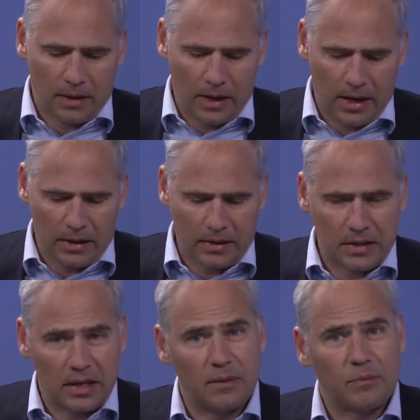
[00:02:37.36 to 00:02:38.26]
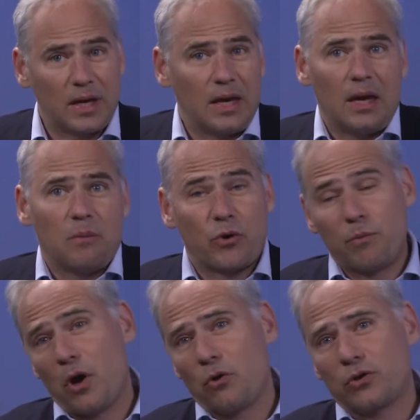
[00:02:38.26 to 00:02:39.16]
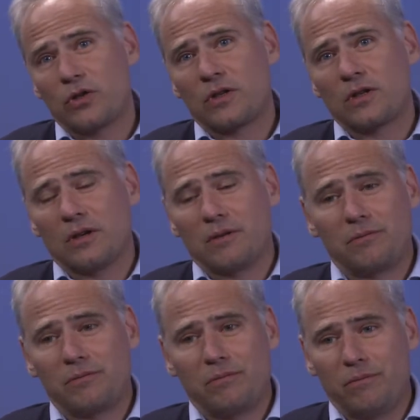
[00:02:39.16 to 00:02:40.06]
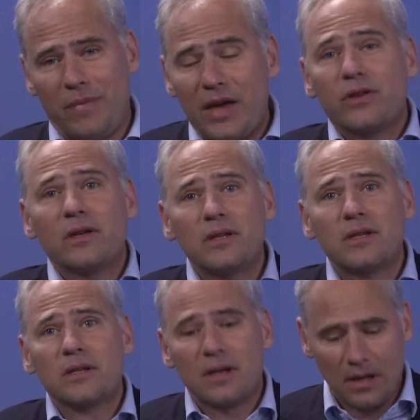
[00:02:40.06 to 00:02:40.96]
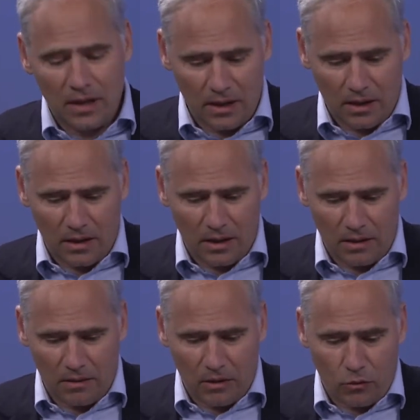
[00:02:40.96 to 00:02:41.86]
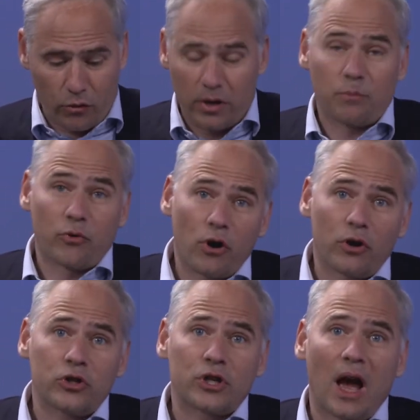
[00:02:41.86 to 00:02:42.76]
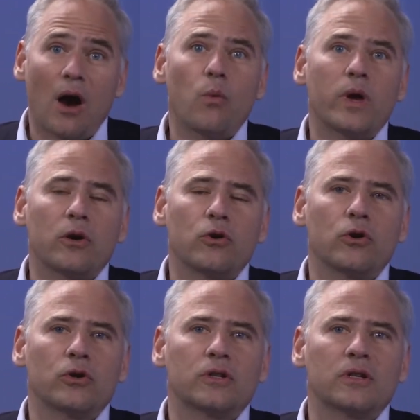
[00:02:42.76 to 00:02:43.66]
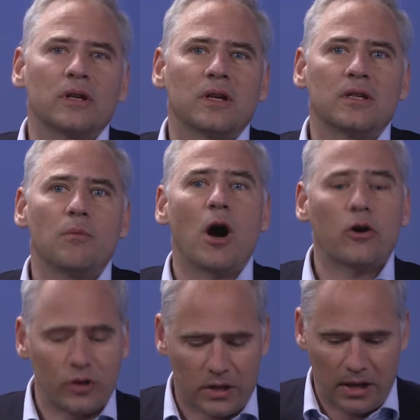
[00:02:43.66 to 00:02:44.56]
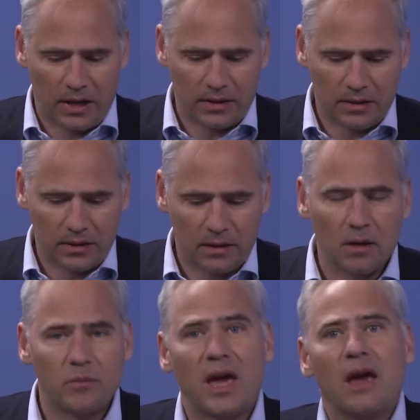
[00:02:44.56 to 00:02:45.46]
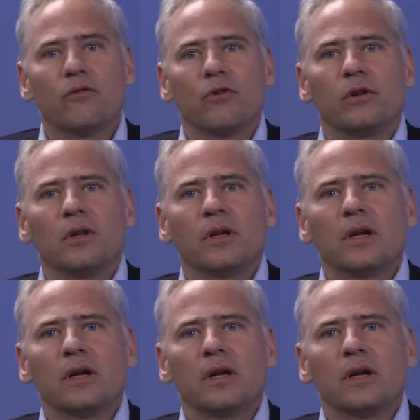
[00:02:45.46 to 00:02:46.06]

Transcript: And he proposed methods or an approach how we could democratize behavioral